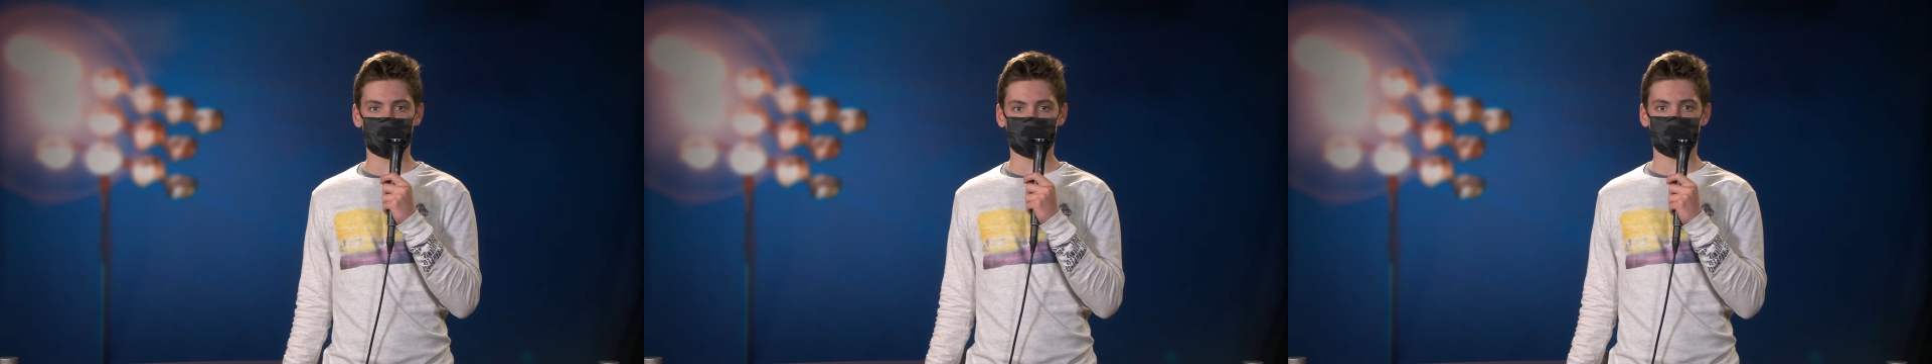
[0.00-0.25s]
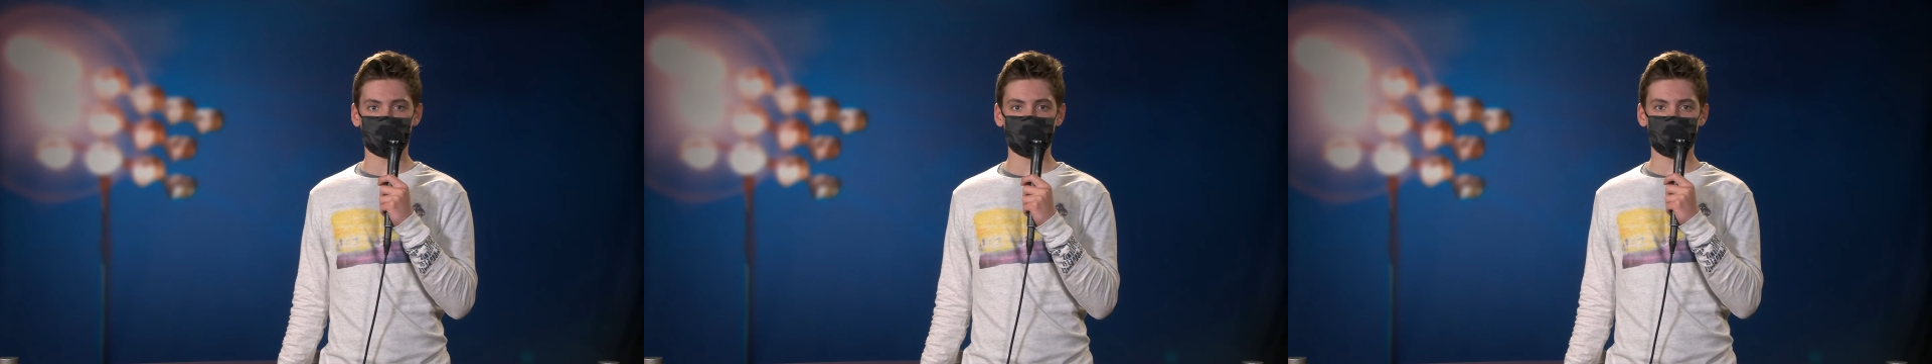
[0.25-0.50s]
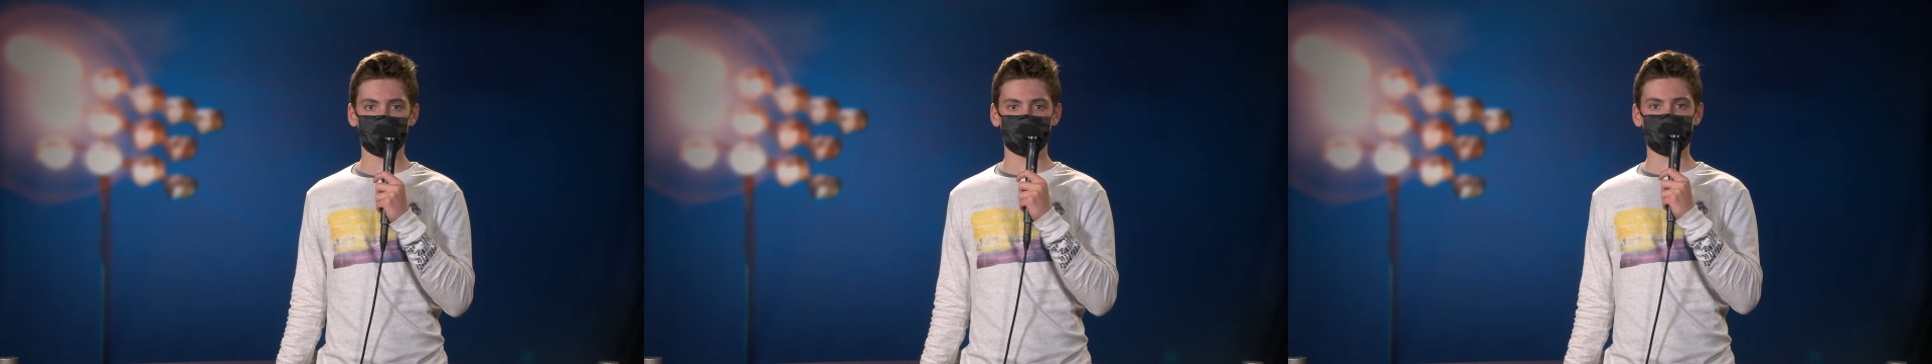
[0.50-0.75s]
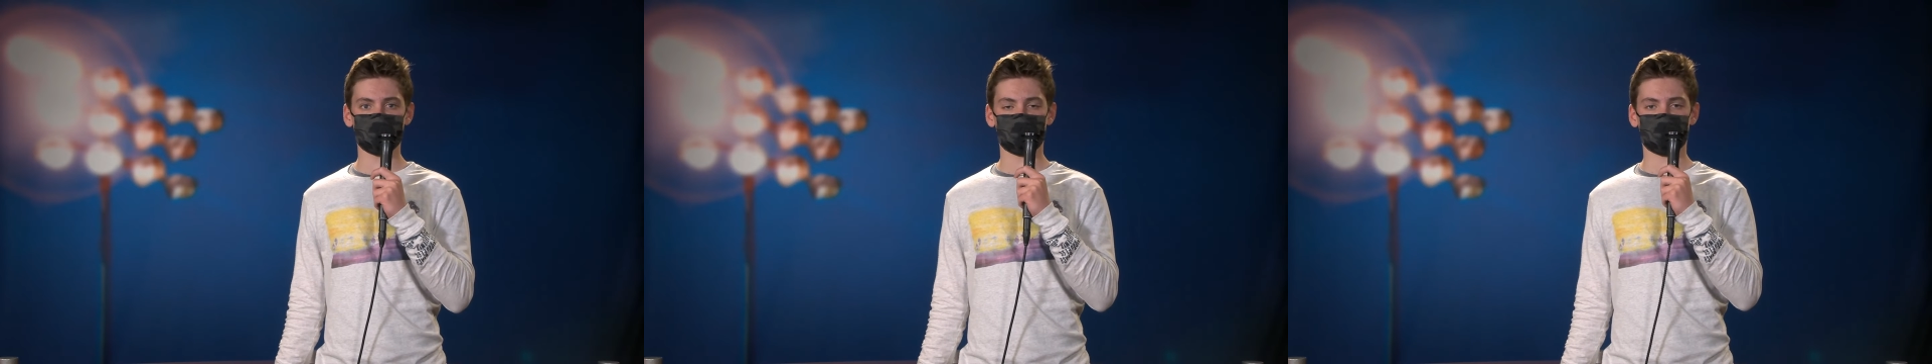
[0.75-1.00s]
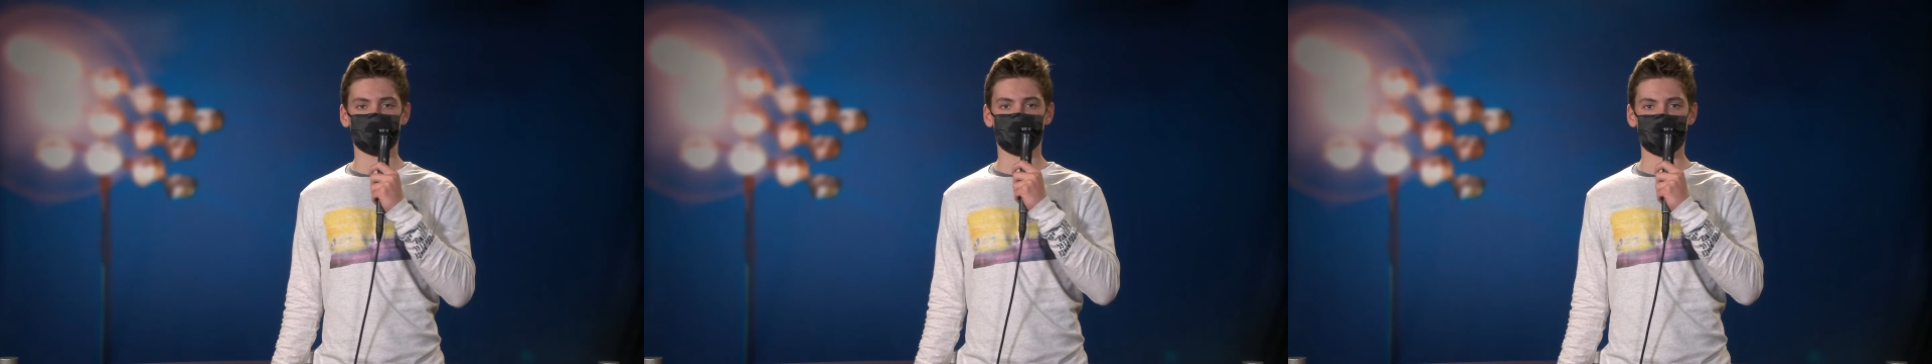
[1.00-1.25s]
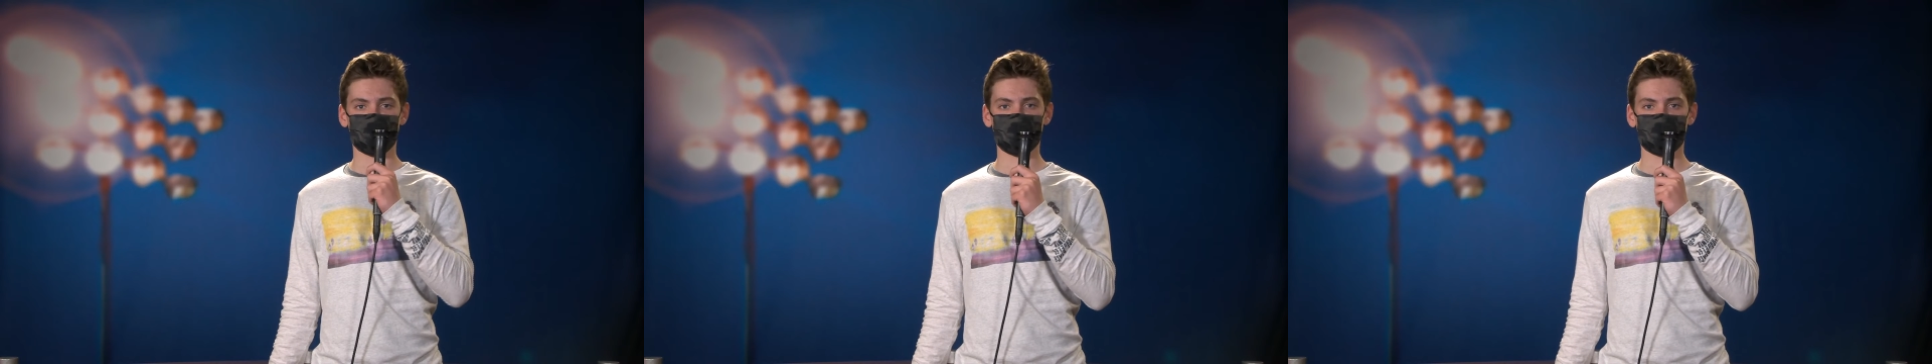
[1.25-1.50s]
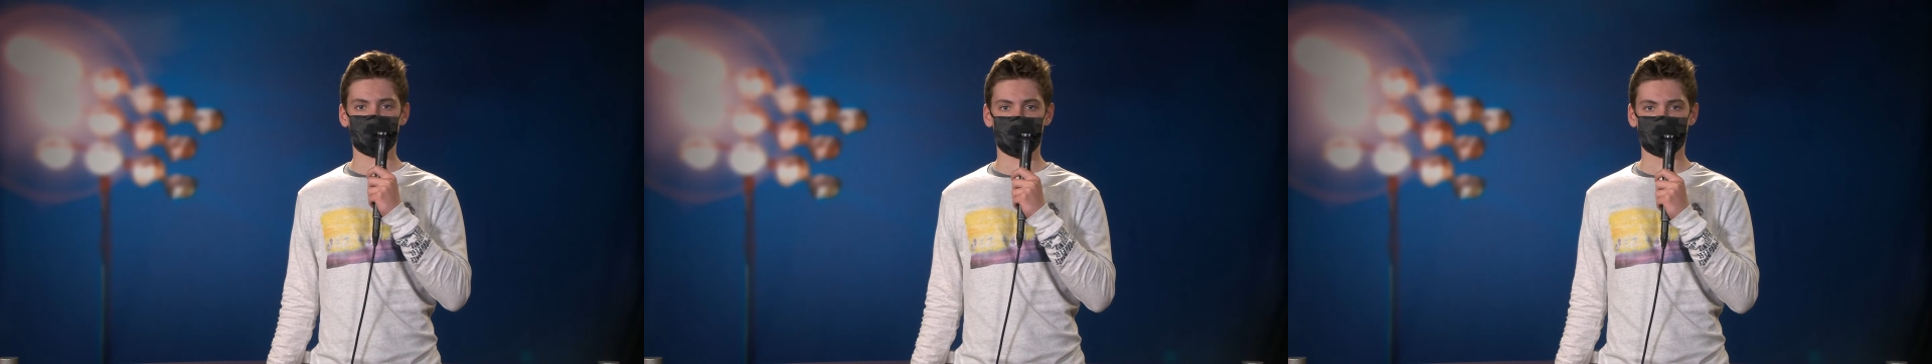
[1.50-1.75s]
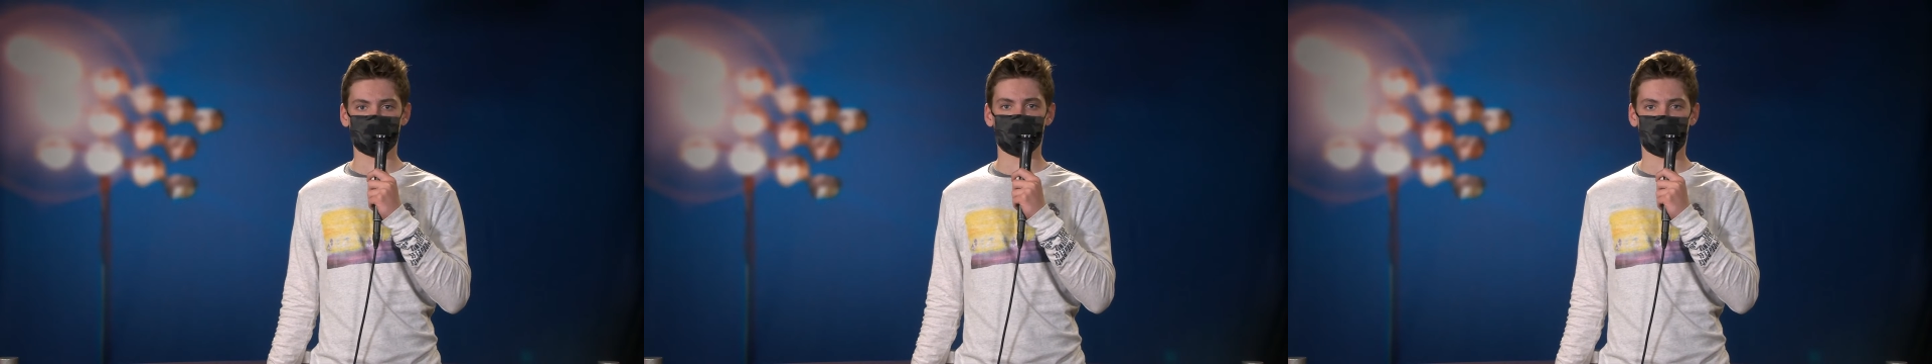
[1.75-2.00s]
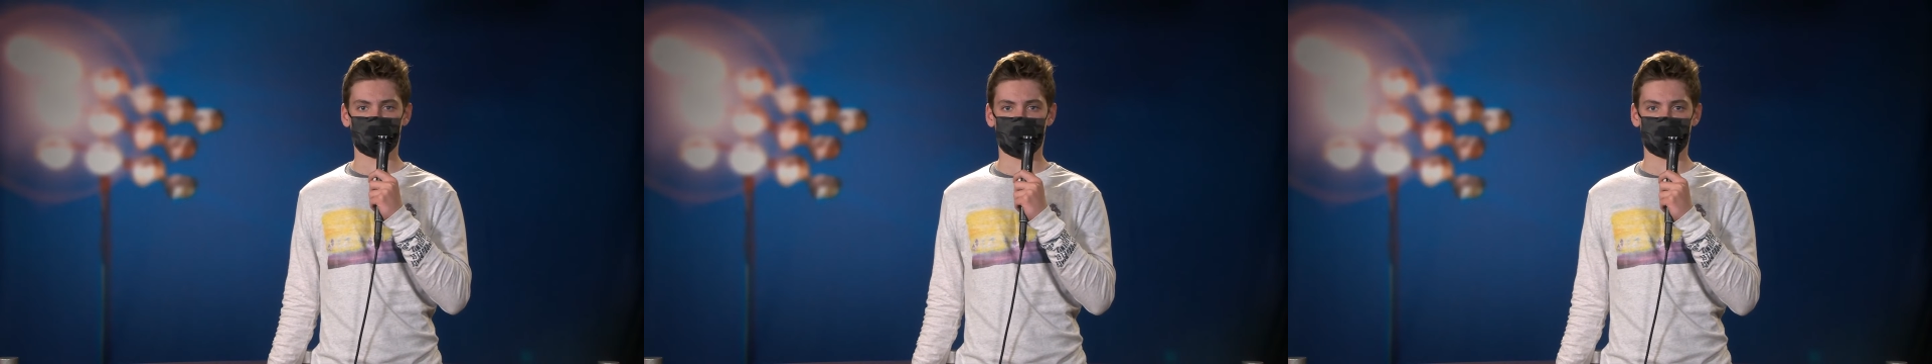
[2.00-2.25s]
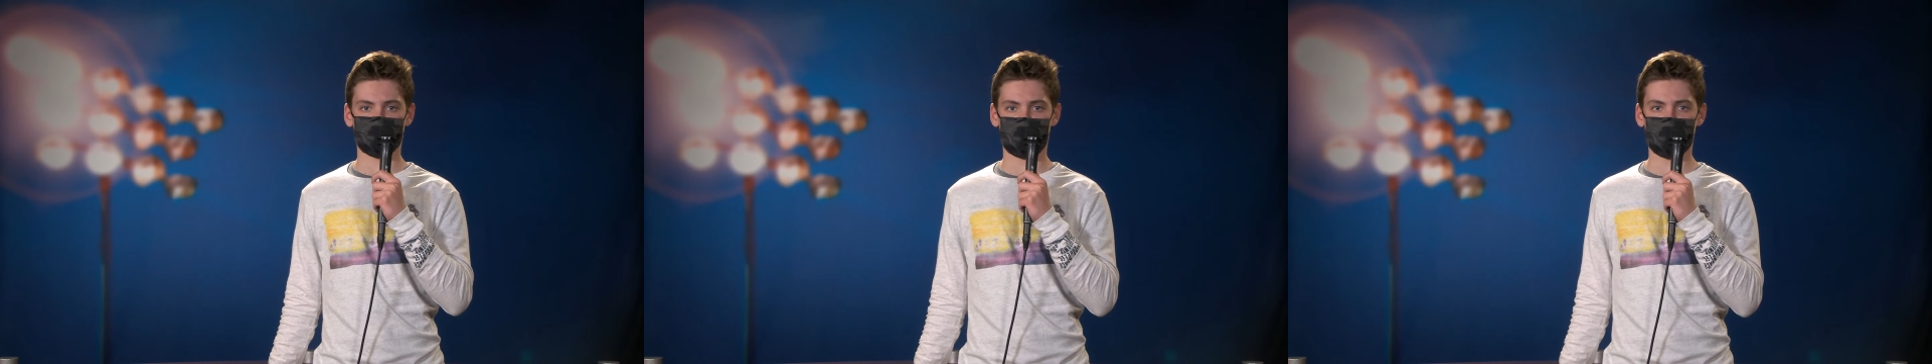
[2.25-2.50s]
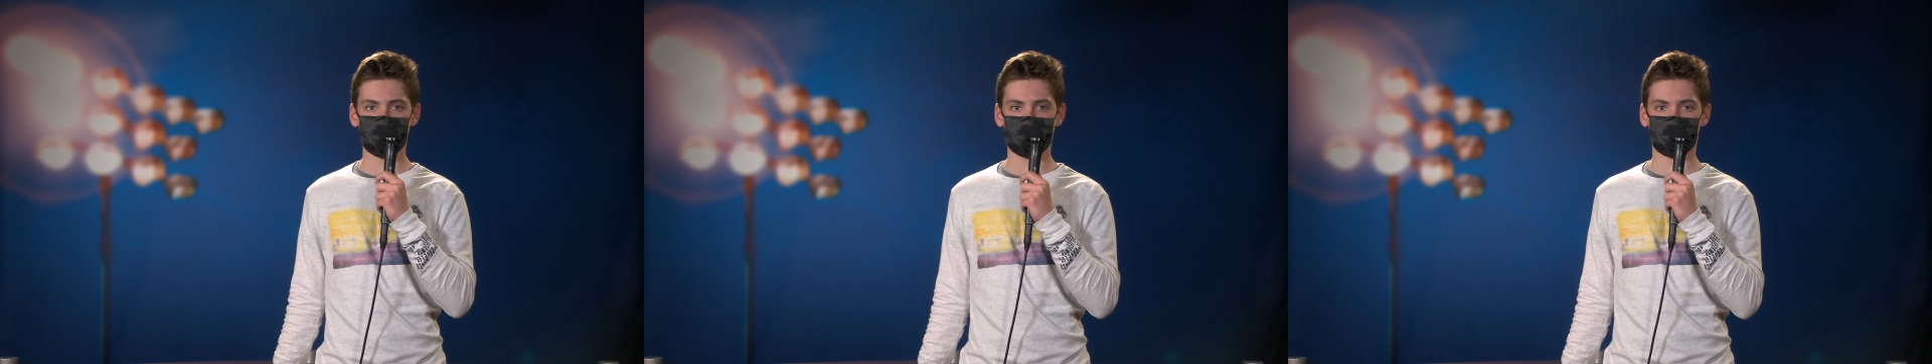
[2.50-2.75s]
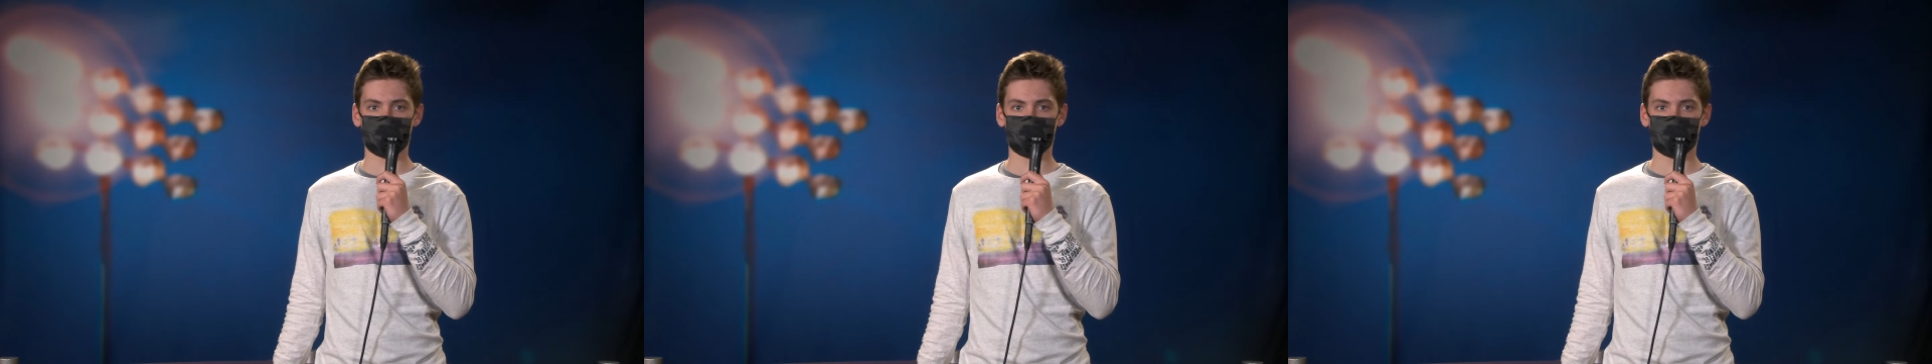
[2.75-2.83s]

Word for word: whhspatriotpress.com to have your